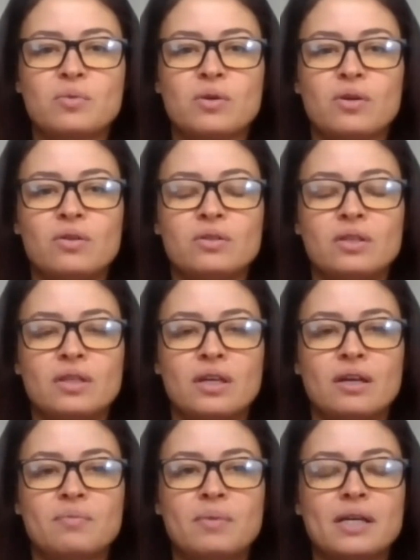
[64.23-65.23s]
the world.
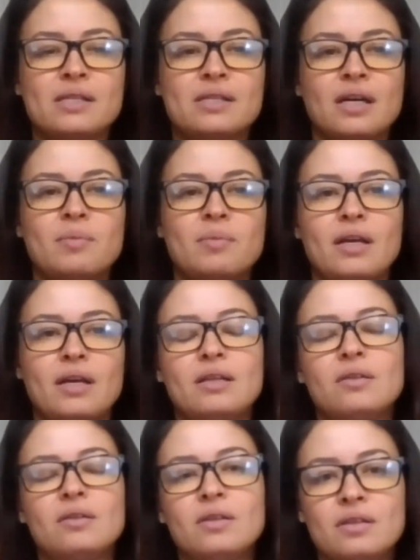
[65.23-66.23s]
My assignment
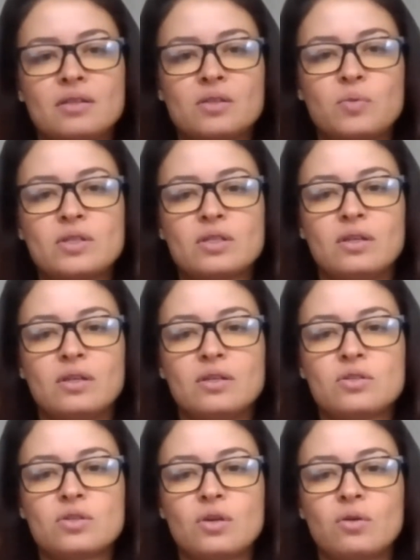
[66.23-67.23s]
ended in Switzerland.
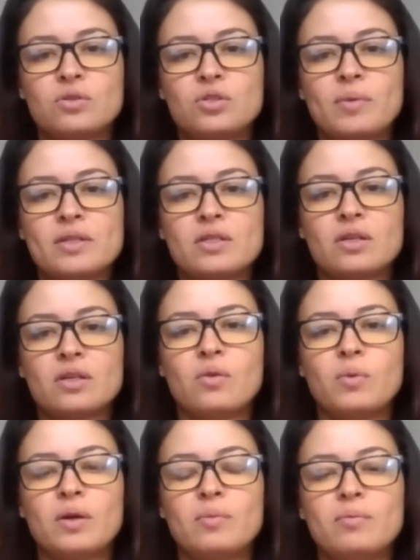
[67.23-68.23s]
So 2 months ago,
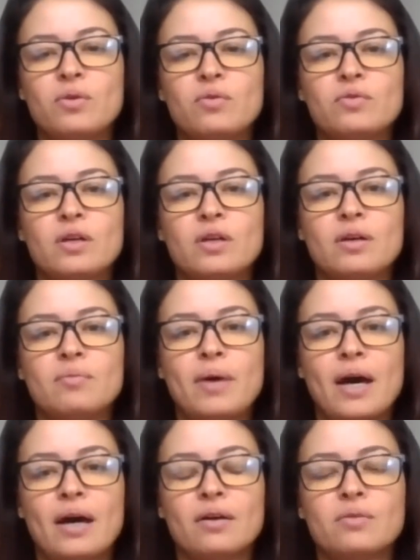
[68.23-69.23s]
we moved
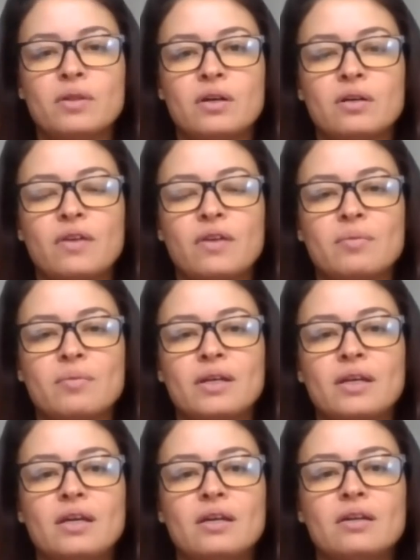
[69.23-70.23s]
back with our
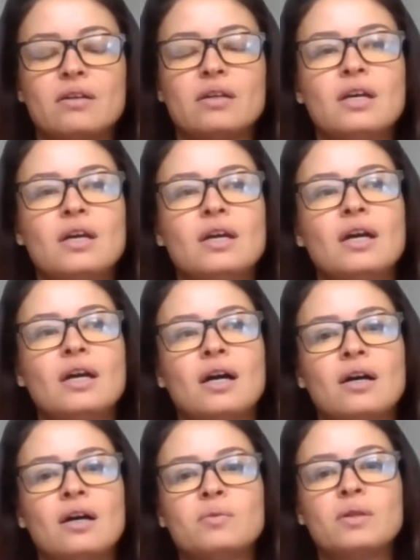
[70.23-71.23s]
family here.
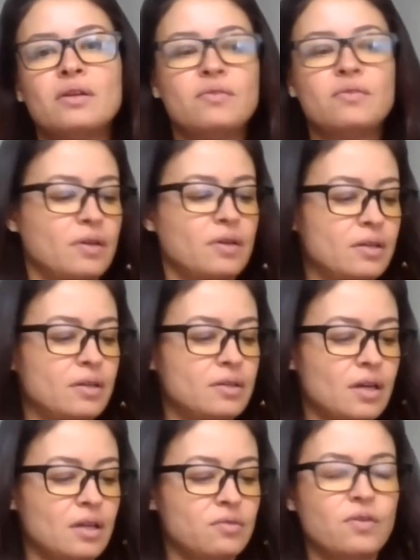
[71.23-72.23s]
We live
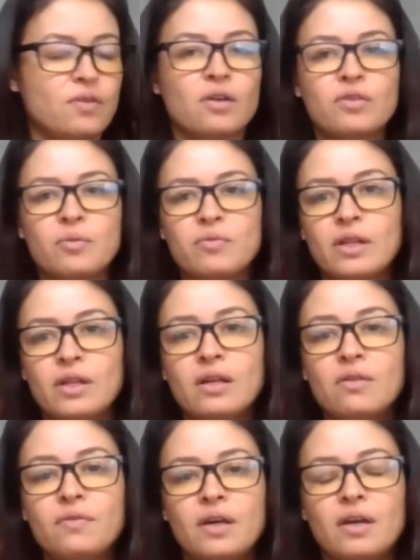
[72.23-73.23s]
not far from
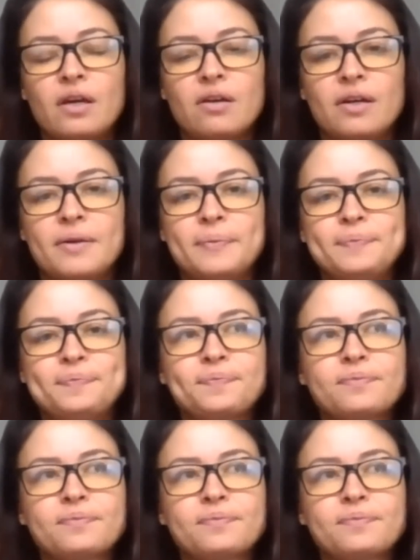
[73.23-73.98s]
Philadelphia area.